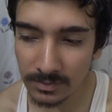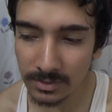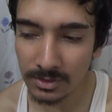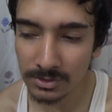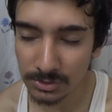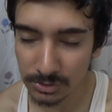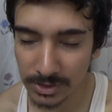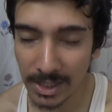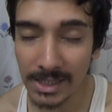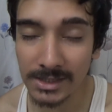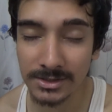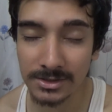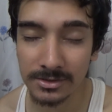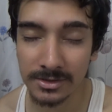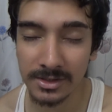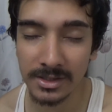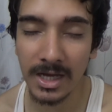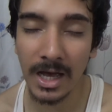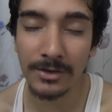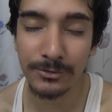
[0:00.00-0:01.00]
So that's the
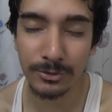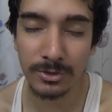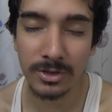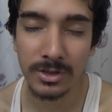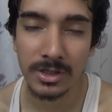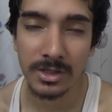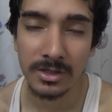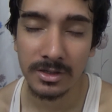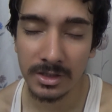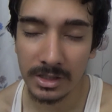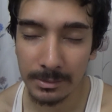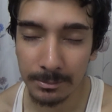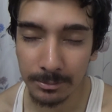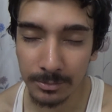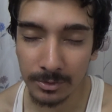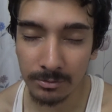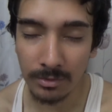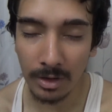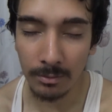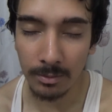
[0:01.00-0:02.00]
thing I should
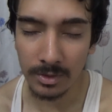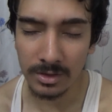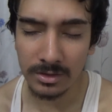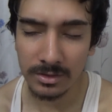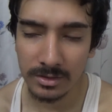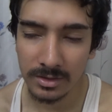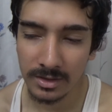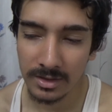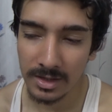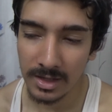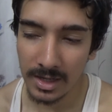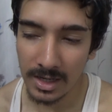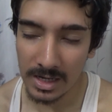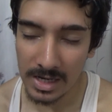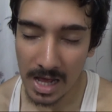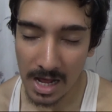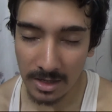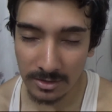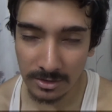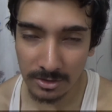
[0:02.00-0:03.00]
improve upon. And
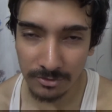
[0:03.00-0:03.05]
another